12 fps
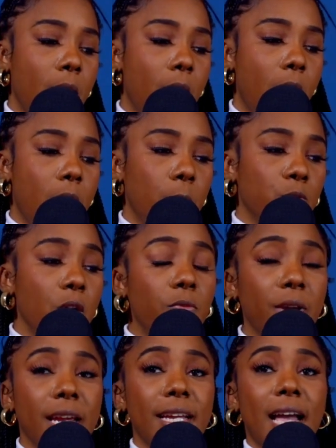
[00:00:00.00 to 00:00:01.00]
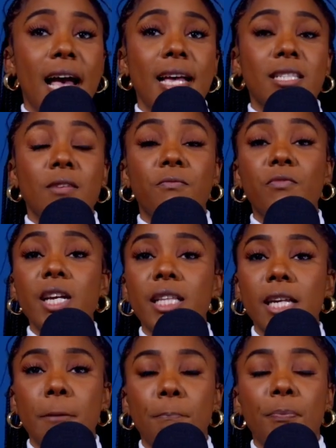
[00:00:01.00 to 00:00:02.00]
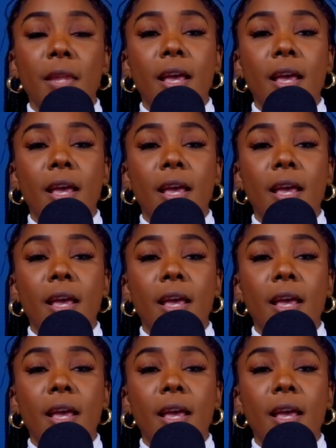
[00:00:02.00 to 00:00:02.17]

Don't forget, guys, Philly.